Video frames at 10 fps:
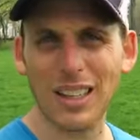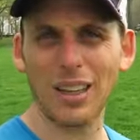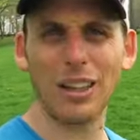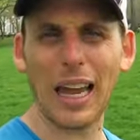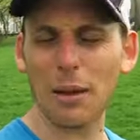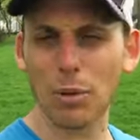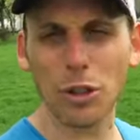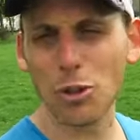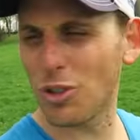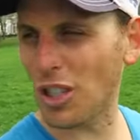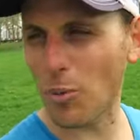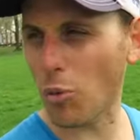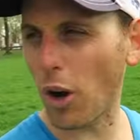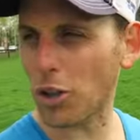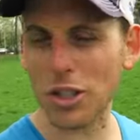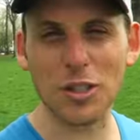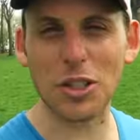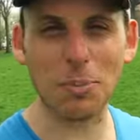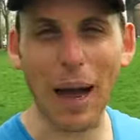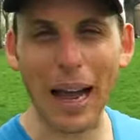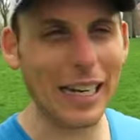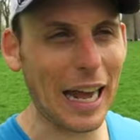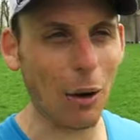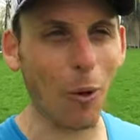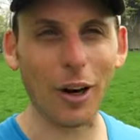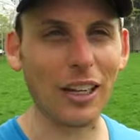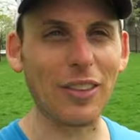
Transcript: They'll label you some Russian spy network